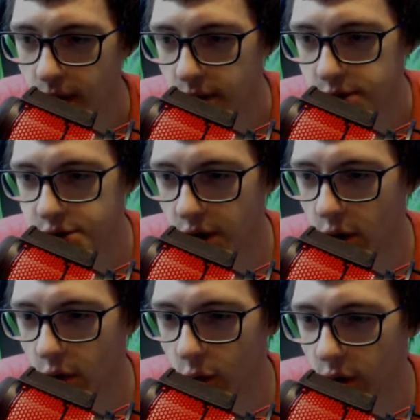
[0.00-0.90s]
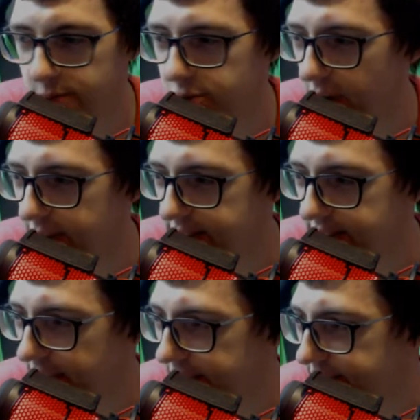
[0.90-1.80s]
So what I'm trying to
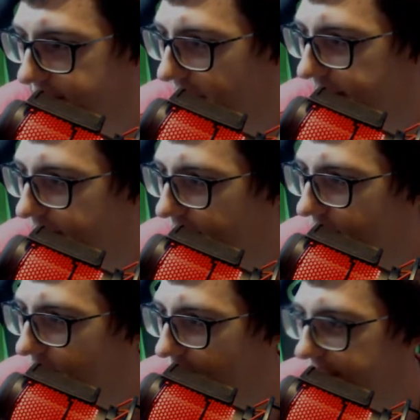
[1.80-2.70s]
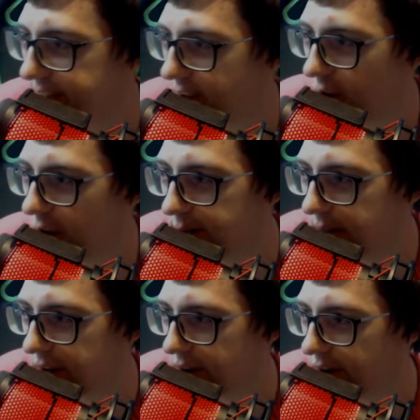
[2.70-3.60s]
say is that this could be
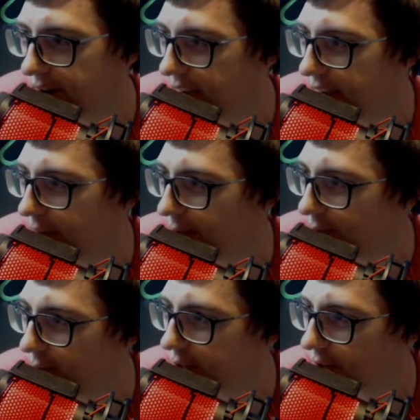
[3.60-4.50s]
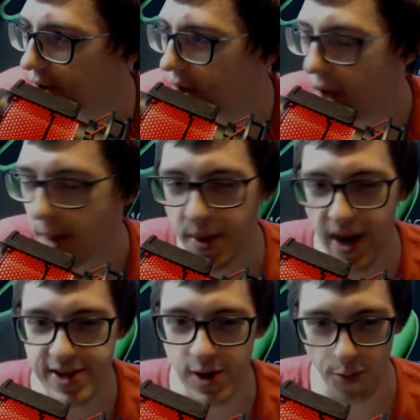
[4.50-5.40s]
good in the future, but I
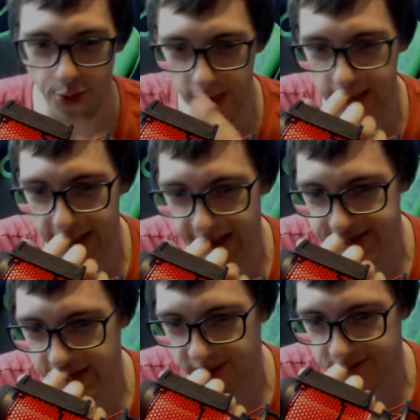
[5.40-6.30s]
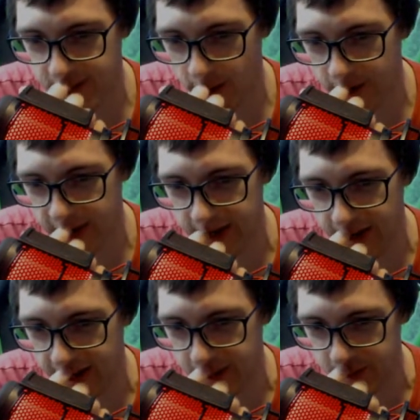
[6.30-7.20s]
don't think it has enough token
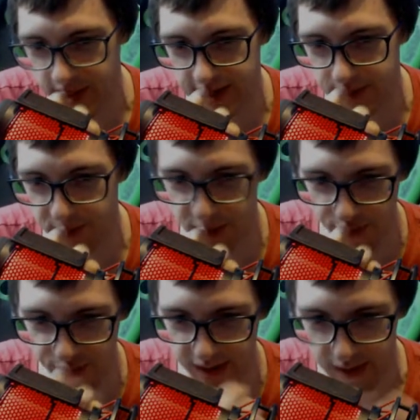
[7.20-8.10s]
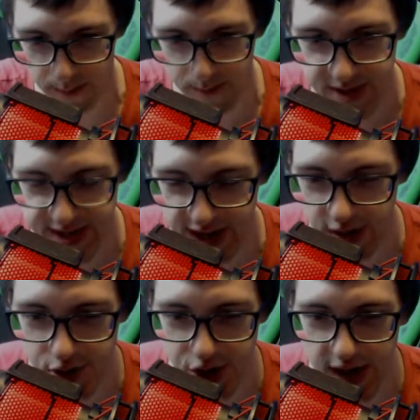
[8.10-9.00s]
and elite buffing
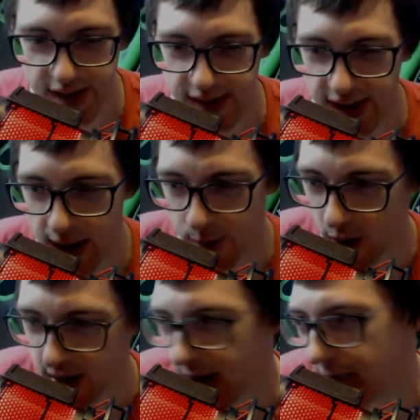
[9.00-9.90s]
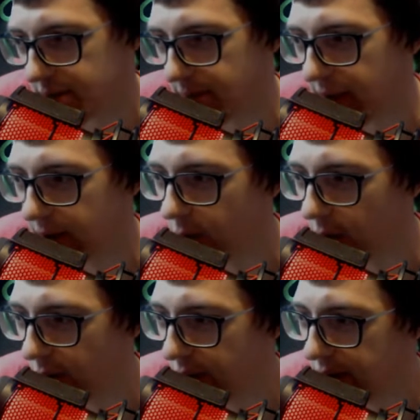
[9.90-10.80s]
synergy in the game right now to make it
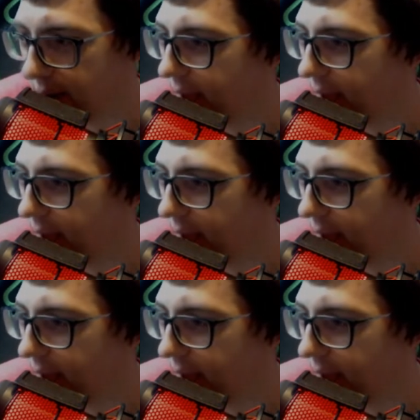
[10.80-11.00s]
worth it.